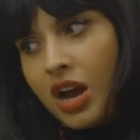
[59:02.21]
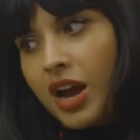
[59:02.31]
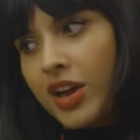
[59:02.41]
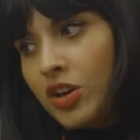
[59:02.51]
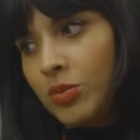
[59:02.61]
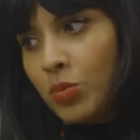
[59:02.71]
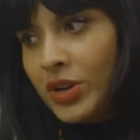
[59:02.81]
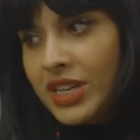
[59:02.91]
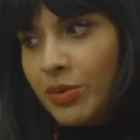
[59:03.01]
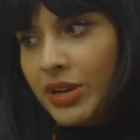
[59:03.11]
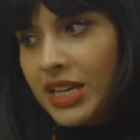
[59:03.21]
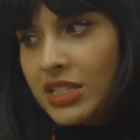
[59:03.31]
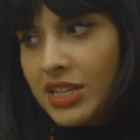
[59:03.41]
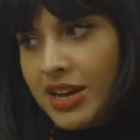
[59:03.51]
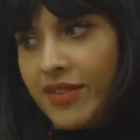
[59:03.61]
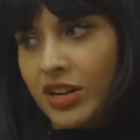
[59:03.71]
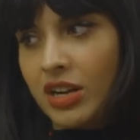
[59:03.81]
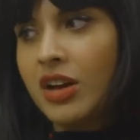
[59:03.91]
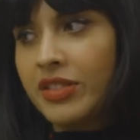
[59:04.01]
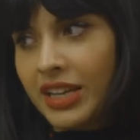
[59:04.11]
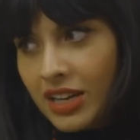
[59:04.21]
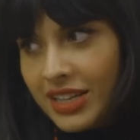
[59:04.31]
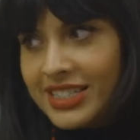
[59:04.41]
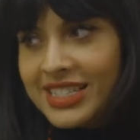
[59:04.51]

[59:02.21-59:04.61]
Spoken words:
I hope one day we get to have a clothing line